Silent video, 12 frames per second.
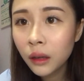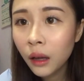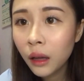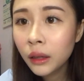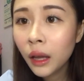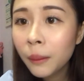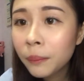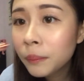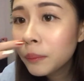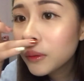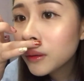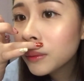Okay, I think I
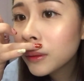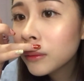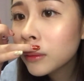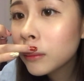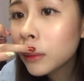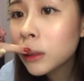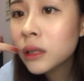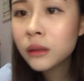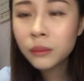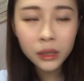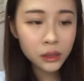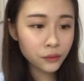put a bit too much,
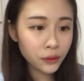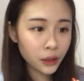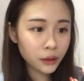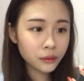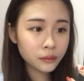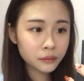but it's fine.